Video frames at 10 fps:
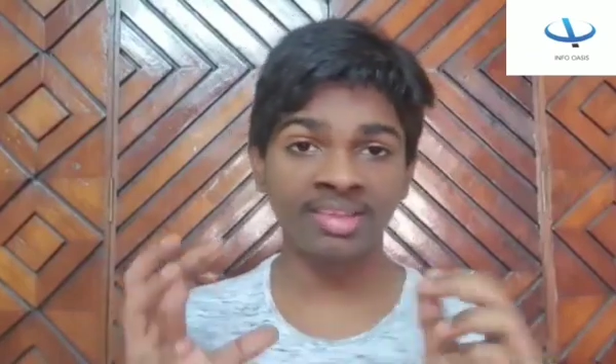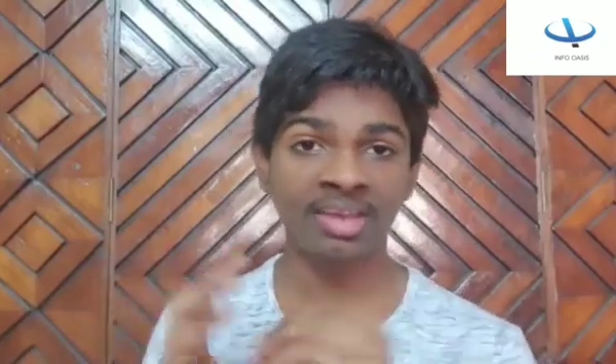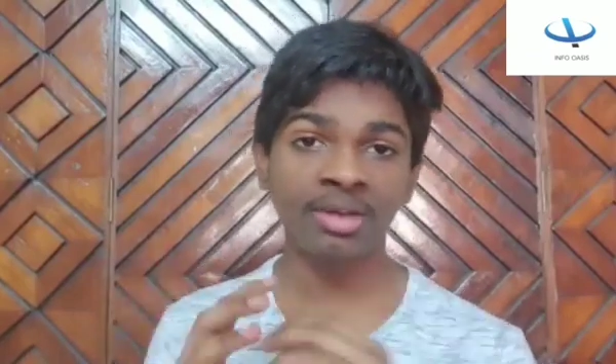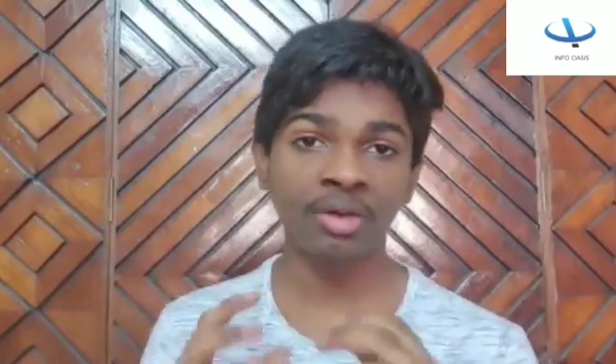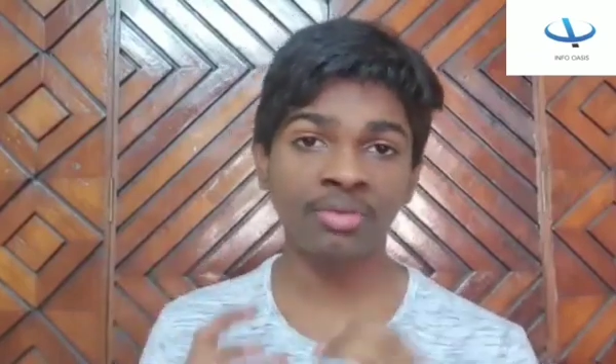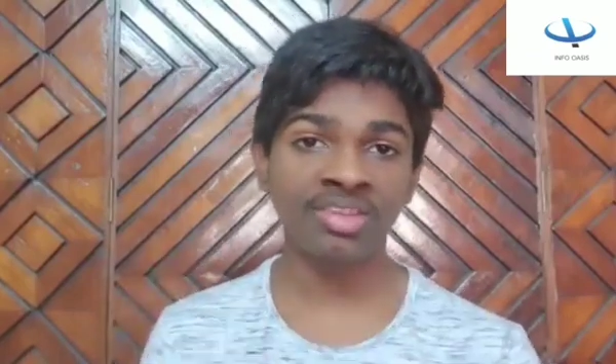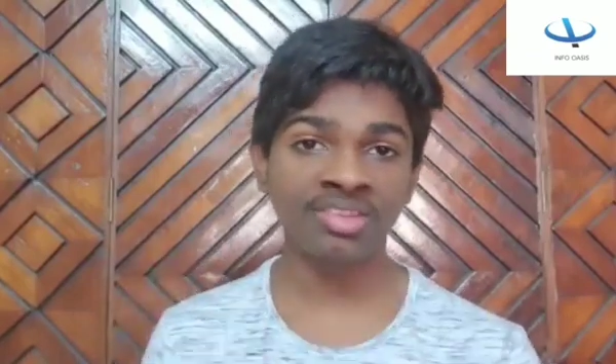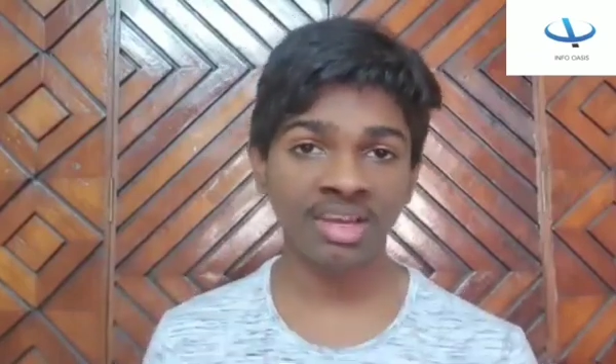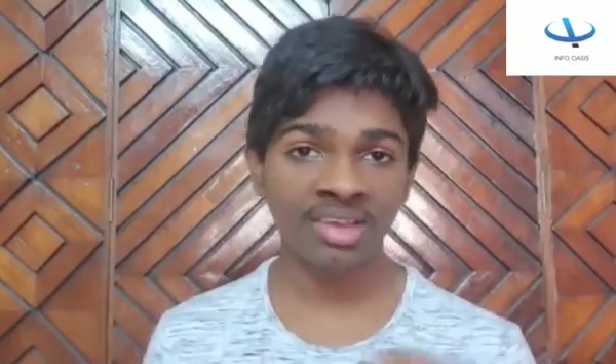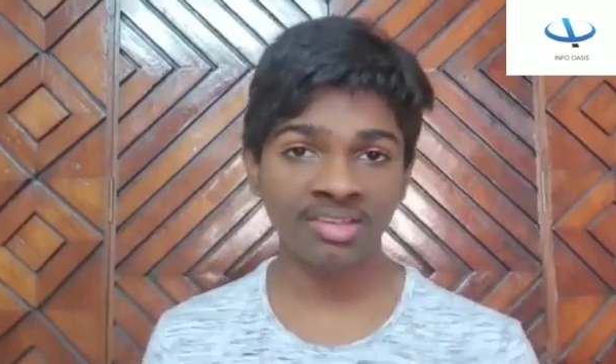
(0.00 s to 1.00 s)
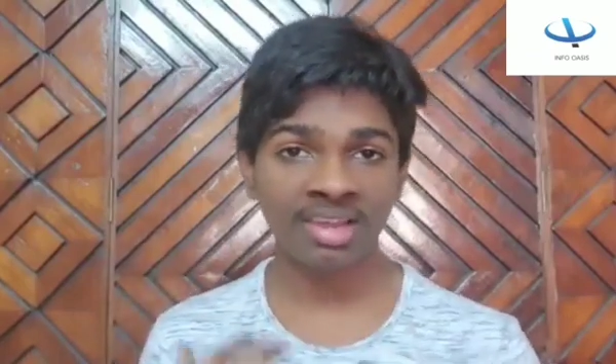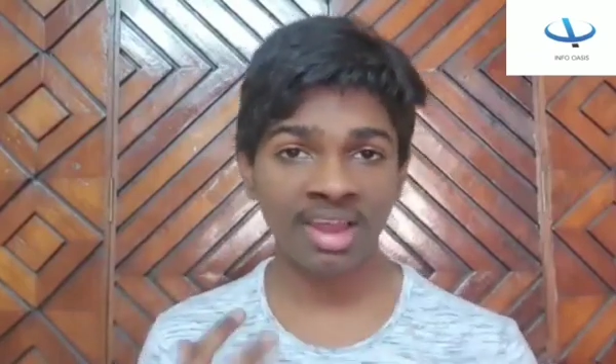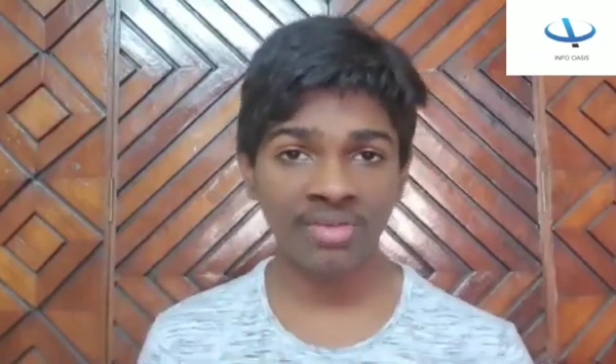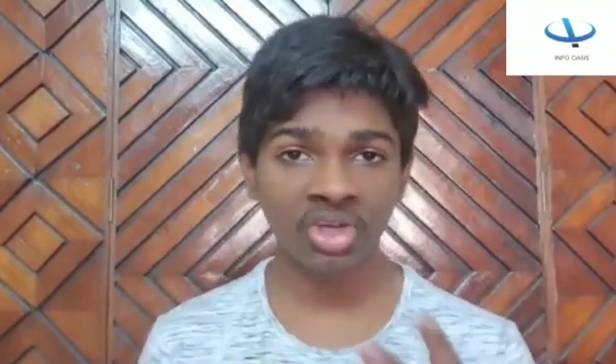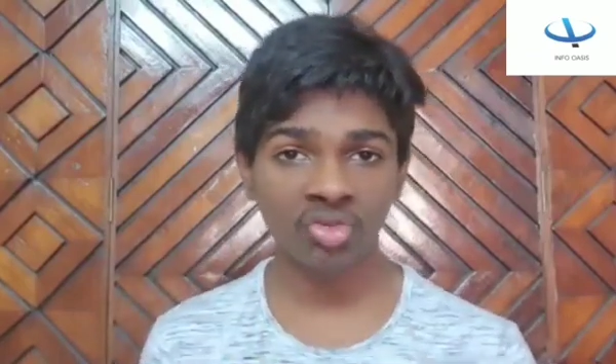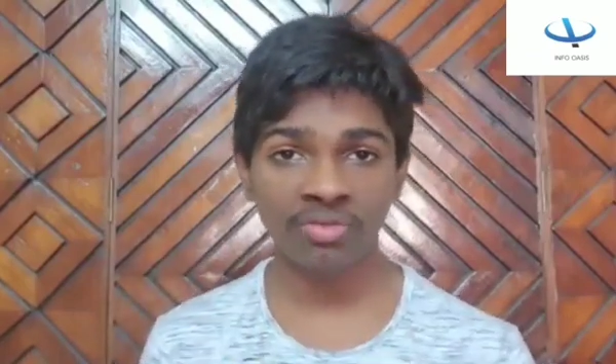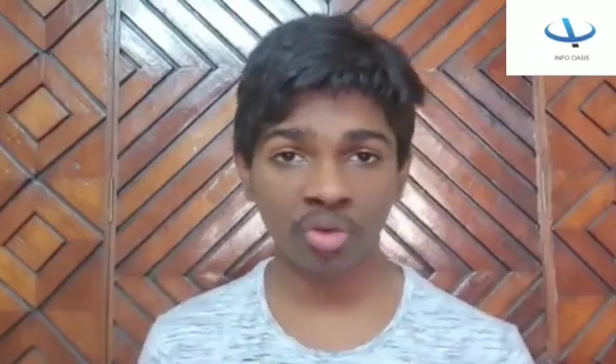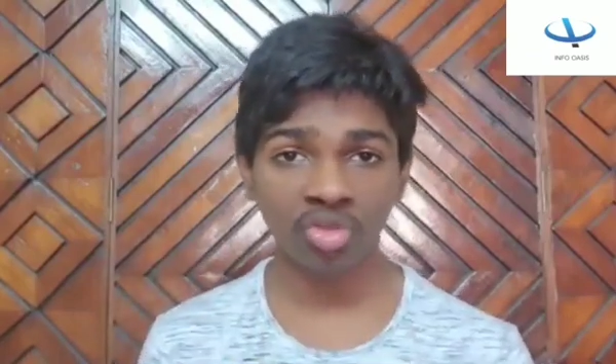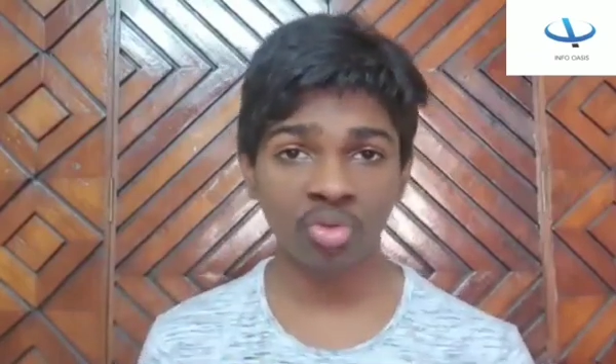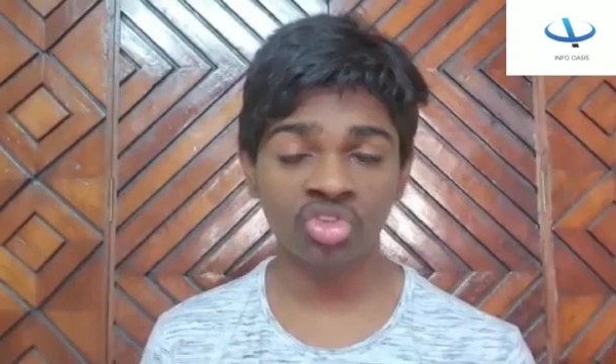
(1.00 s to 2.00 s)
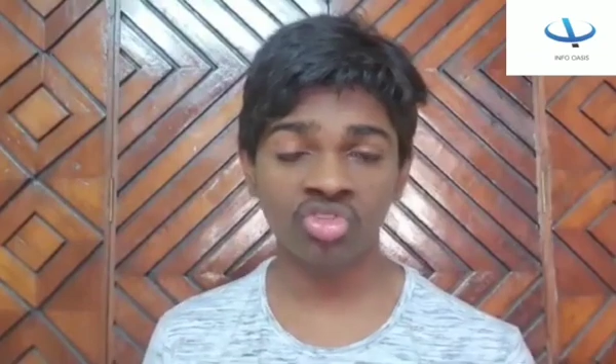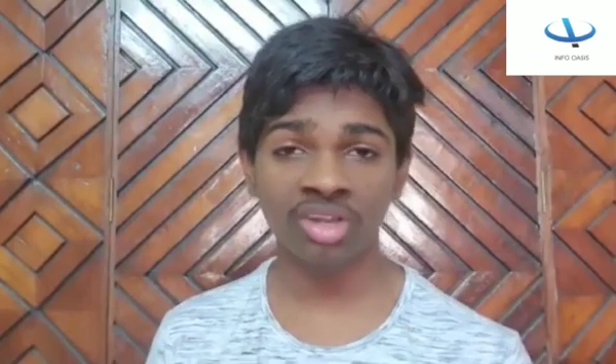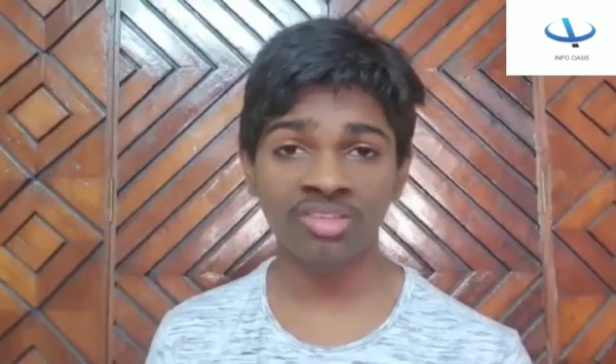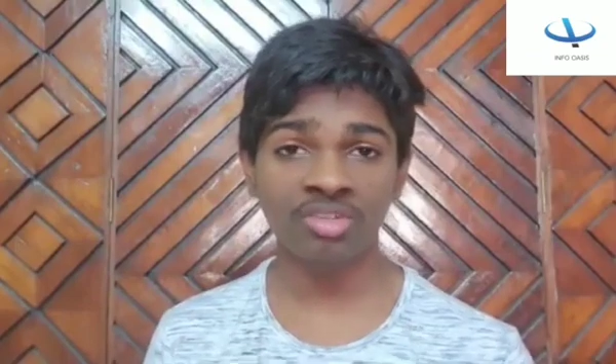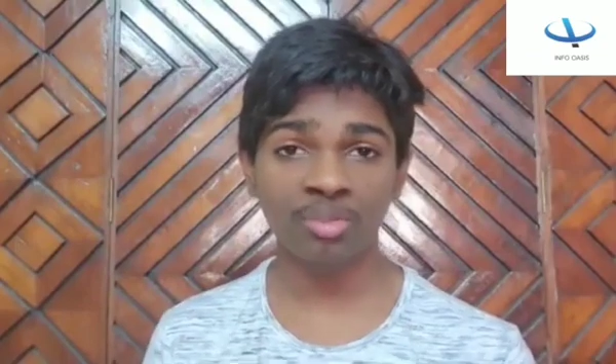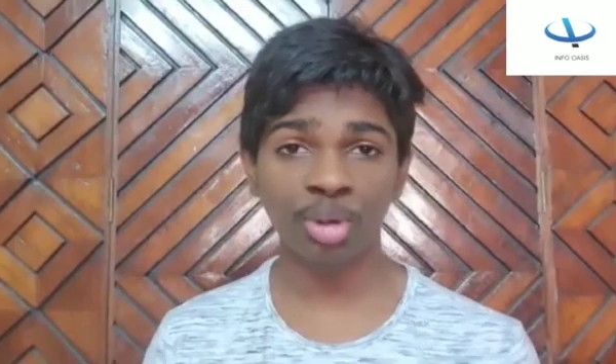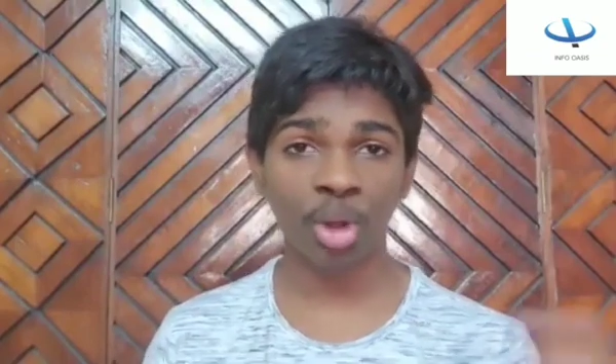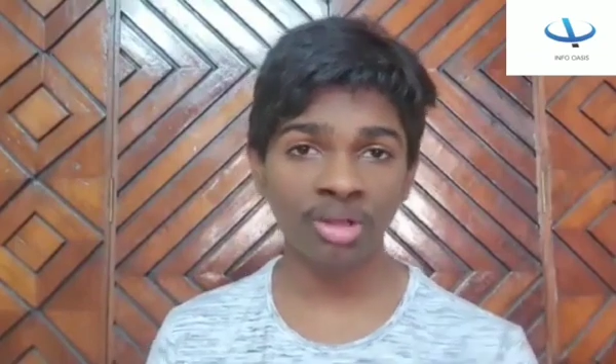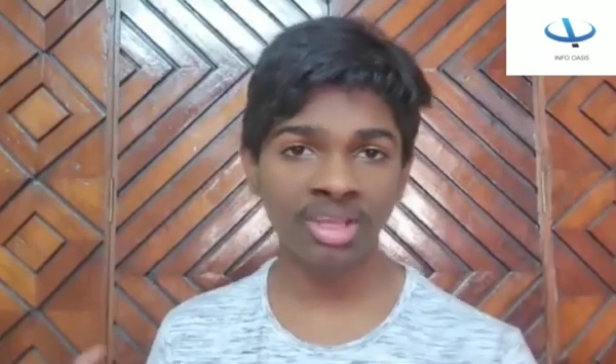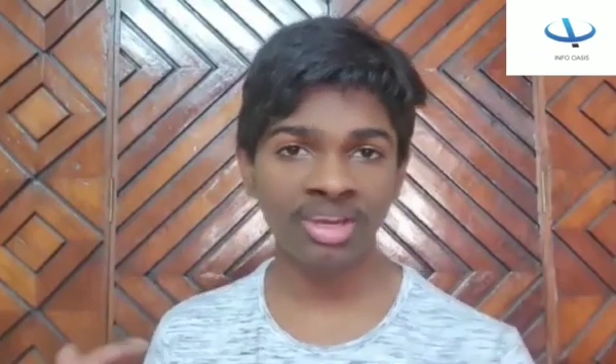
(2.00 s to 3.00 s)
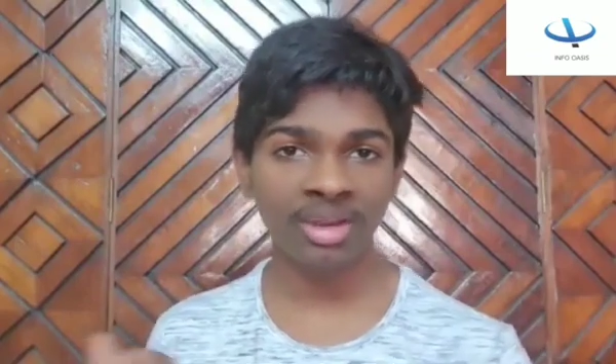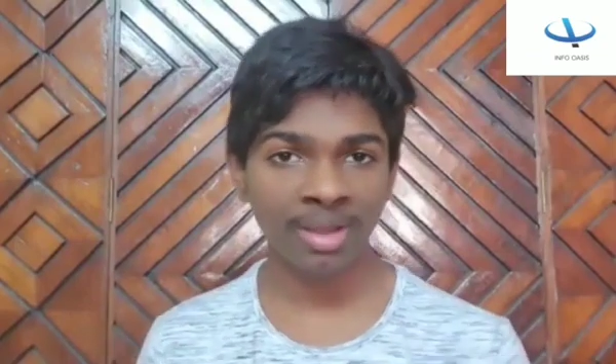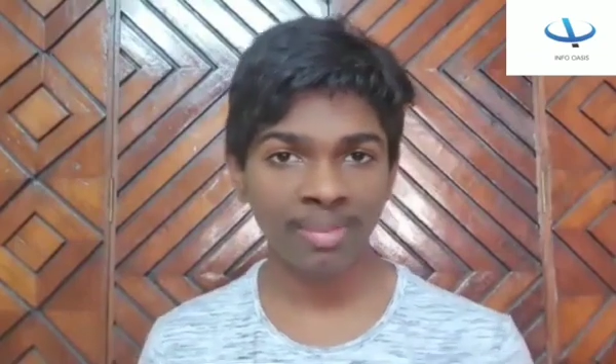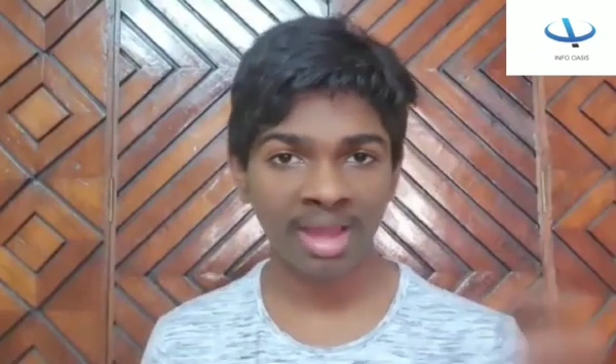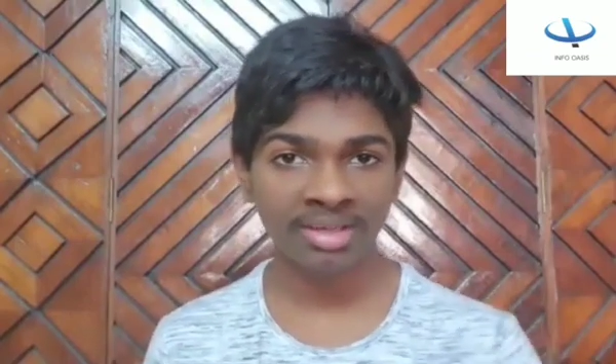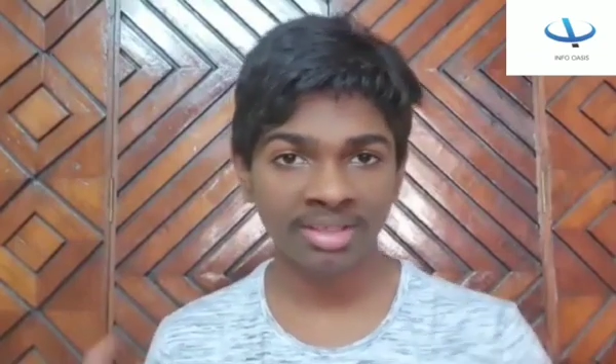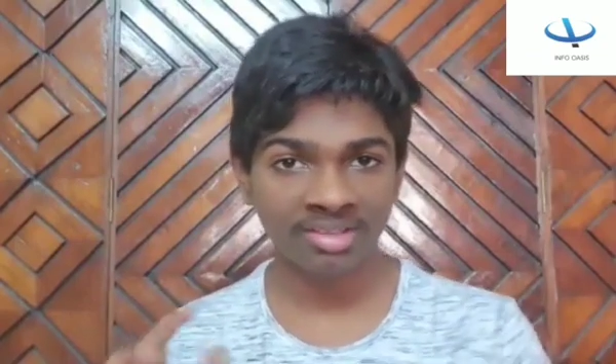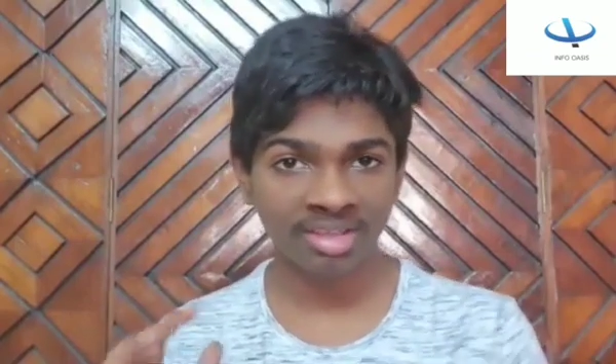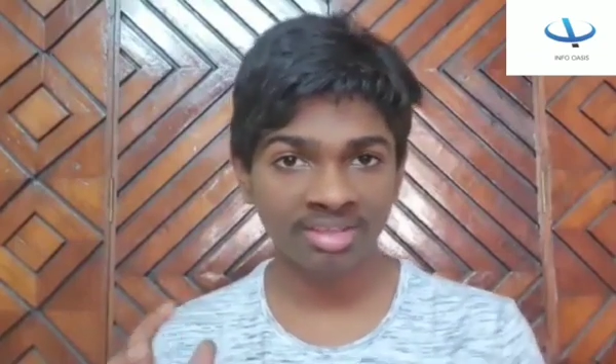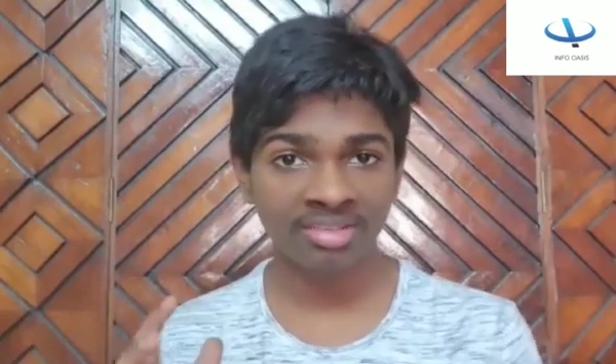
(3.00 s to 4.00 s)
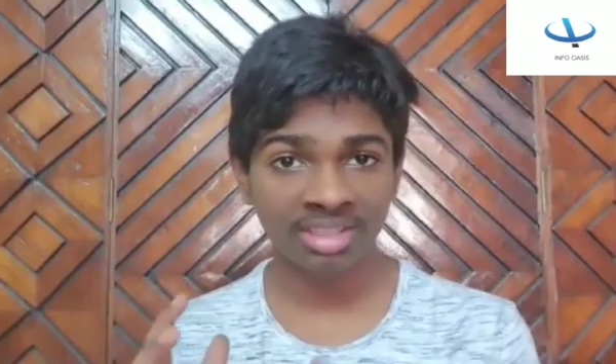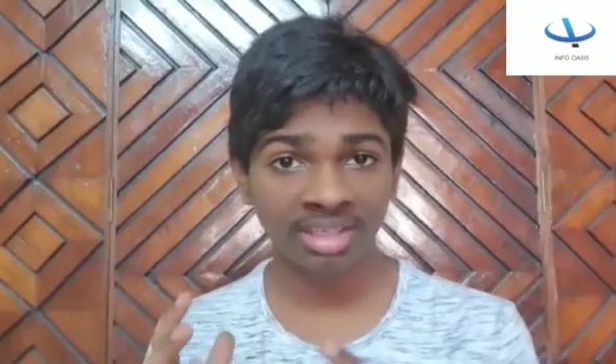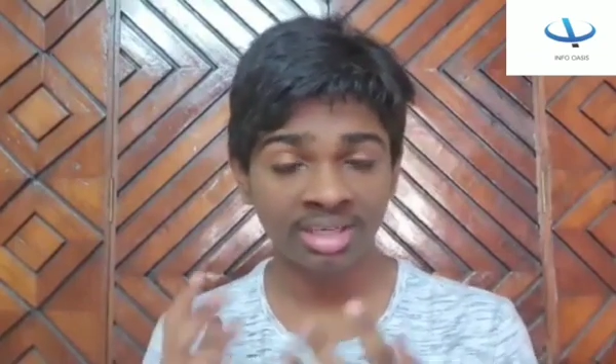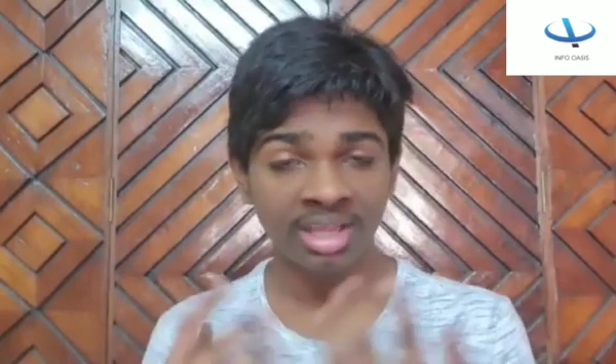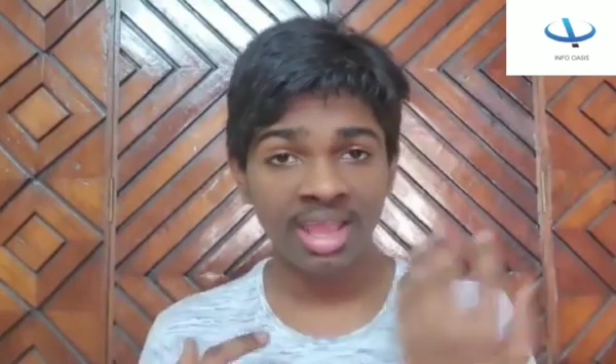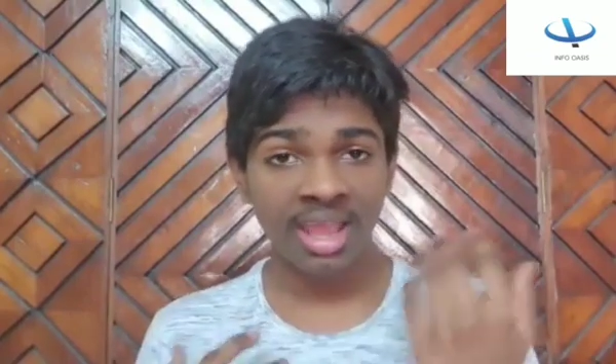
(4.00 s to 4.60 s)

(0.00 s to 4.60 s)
at the center of the star, there's a gravitational force which tries to pull all the nearby matter inside the star,